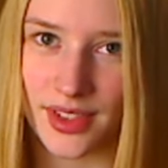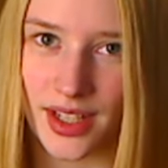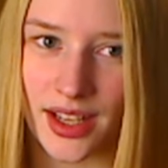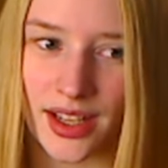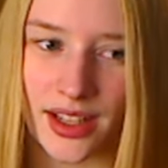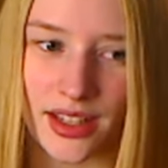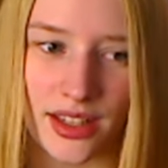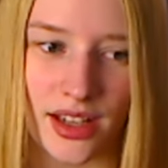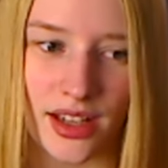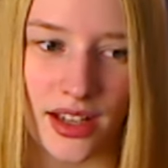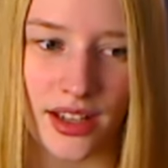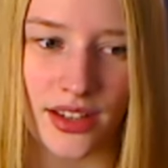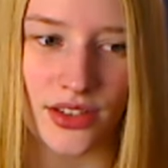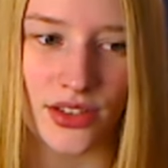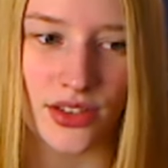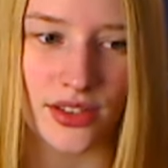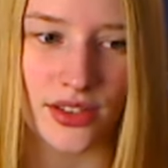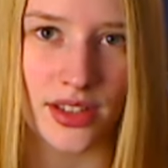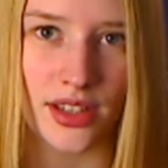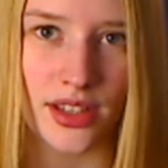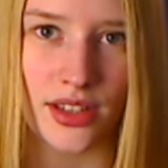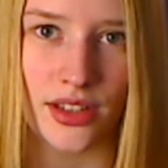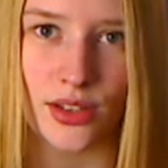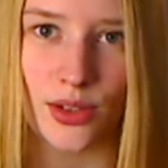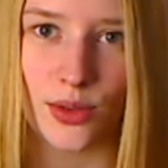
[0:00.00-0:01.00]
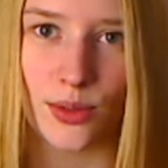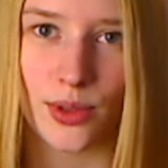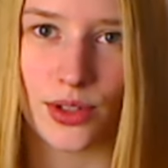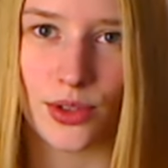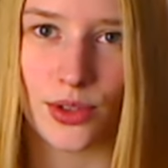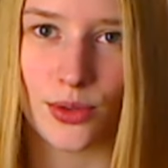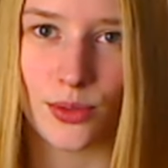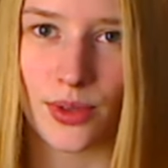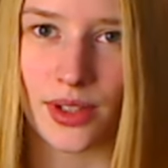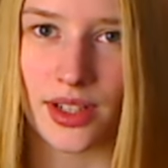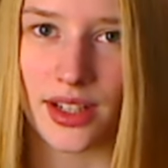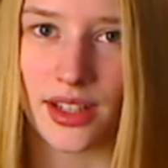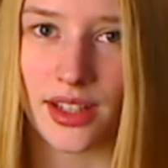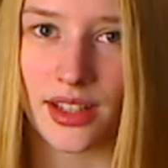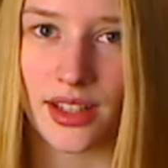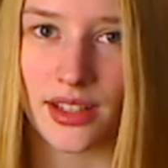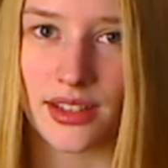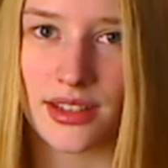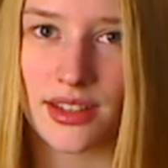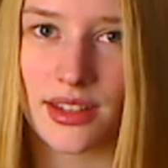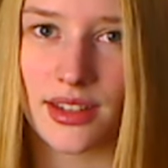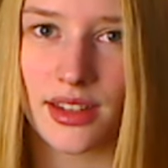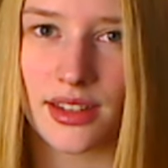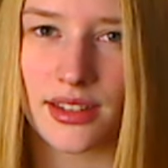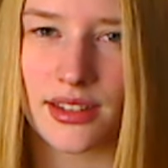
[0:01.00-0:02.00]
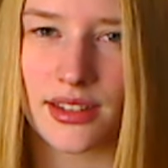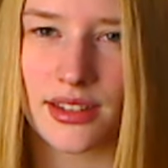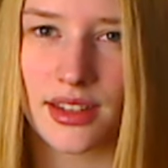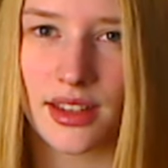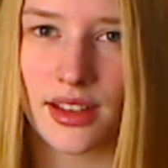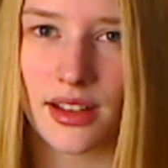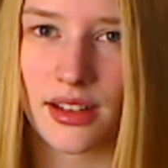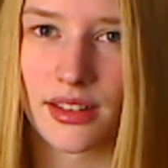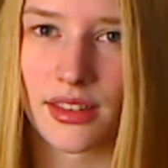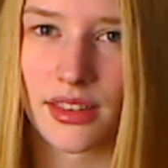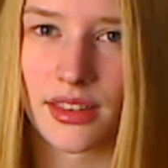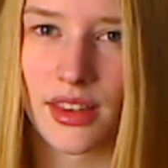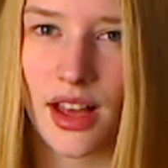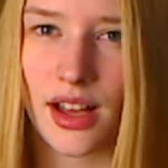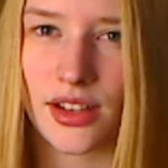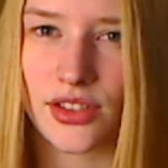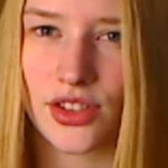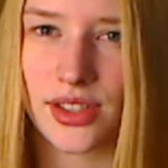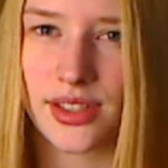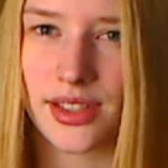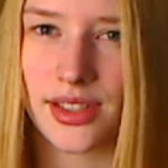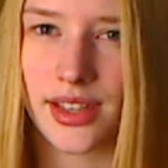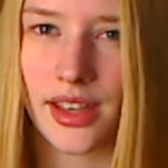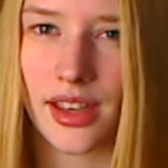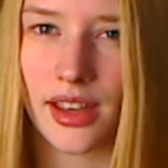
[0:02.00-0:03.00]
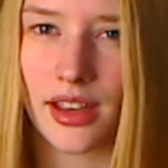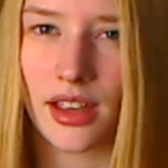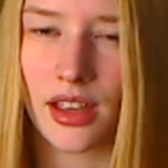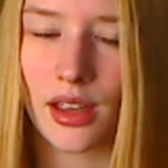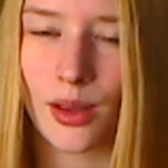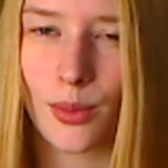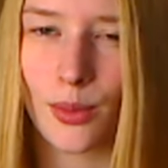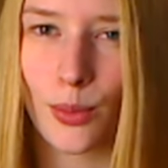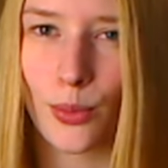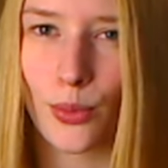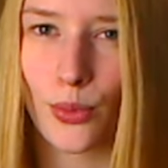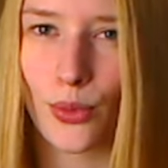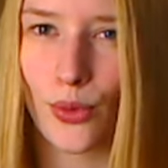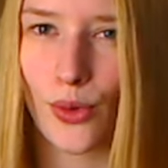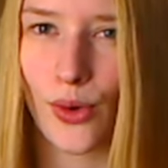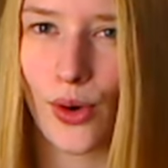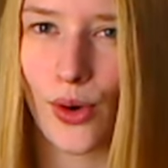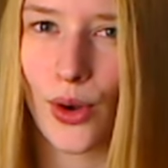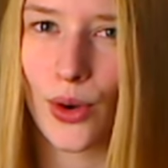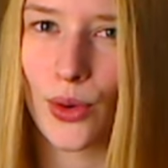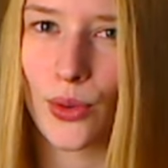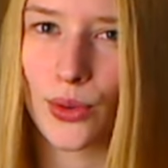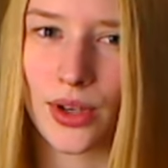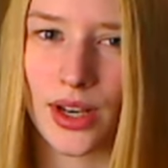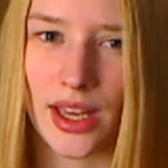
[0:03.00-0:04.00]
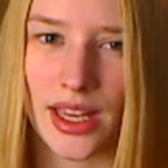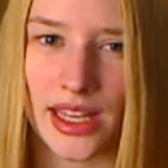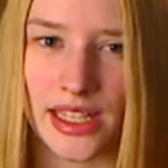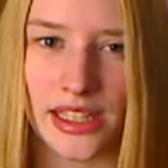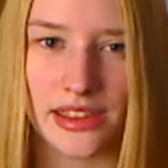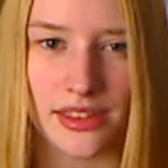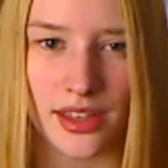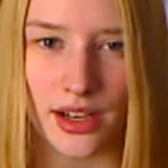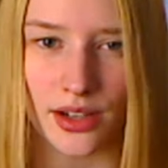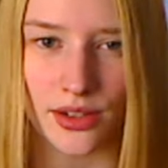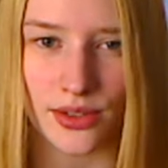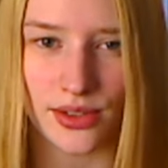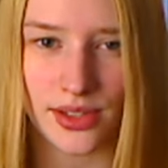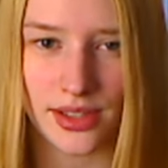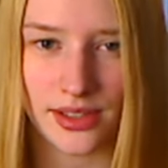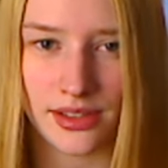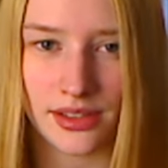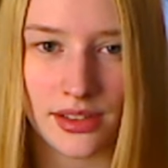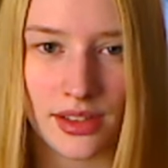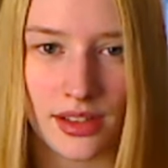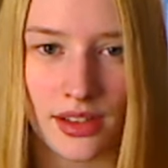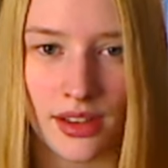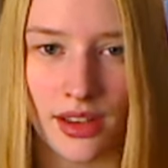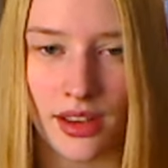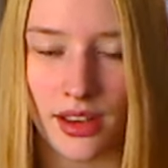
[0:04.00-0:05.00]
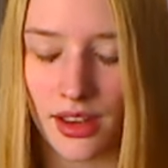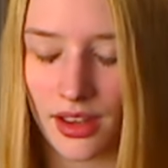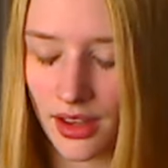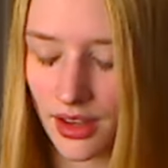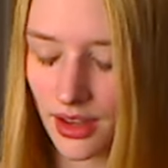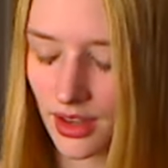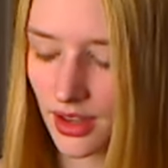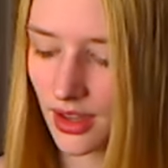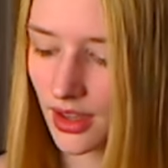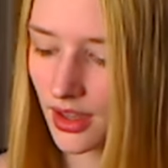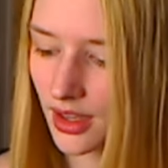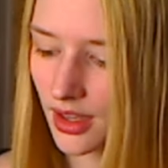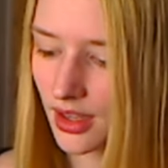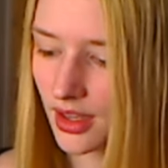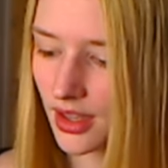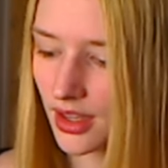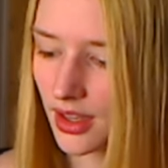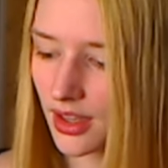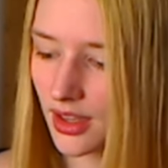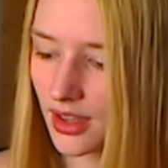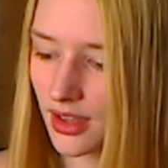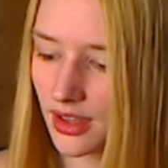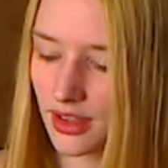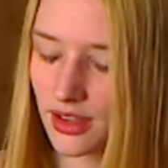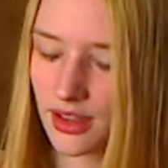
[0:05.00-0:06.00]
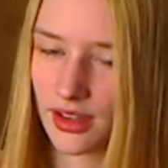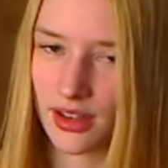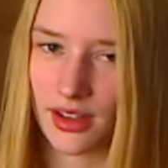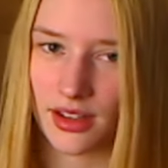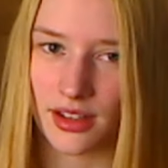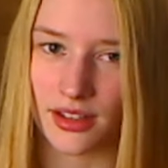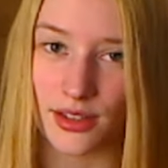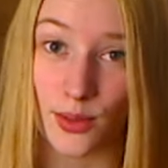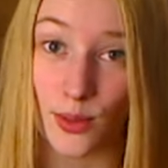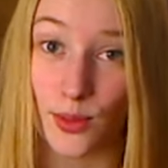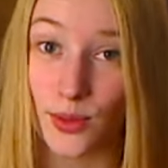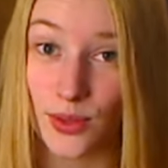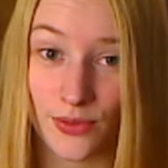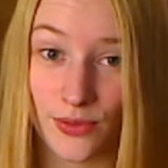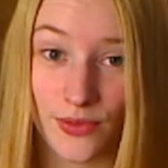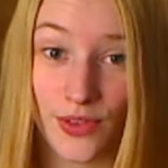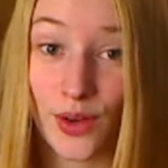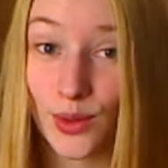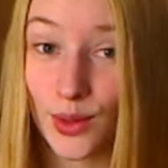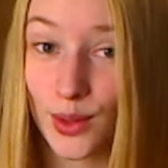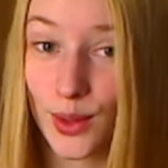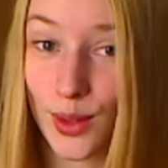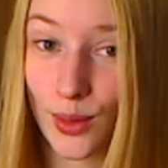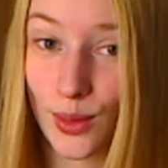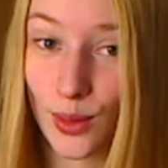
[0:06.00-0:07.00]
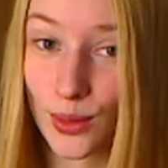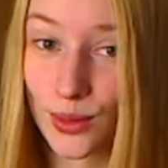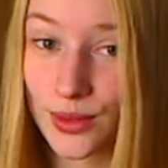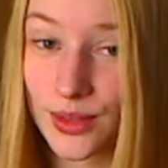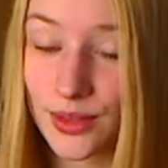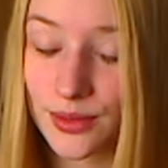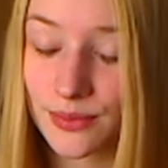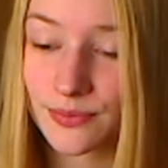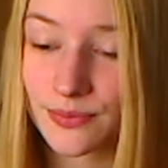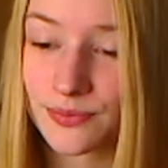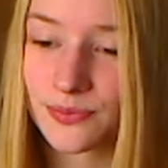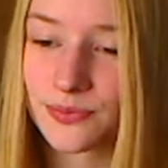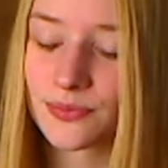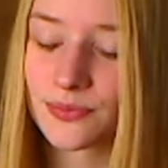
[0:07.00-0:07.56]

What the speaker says: I should tell you which one it is. It's a Logitech Pro 9000. So it's fairly old.